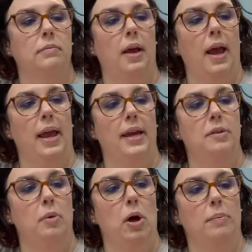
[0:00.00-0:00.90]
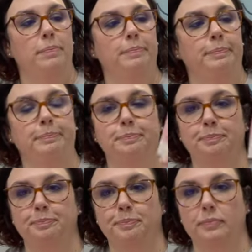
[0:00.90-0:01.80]
hand balm
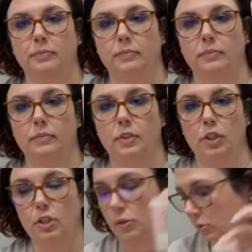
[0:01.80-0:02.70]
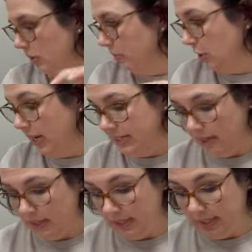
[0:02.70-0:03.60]
to use, which I
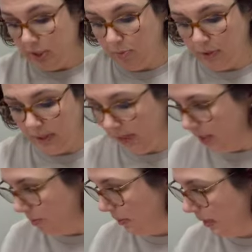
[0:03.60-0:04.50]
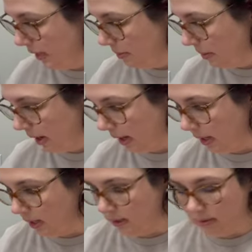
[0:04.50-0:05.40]
desperately need to put in
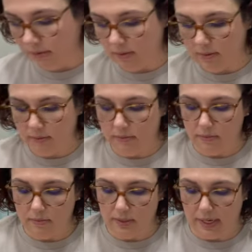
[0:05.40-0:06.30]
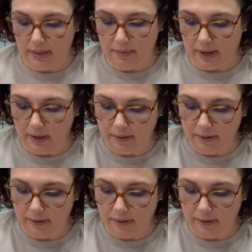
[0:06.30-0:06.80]
my knitting bag.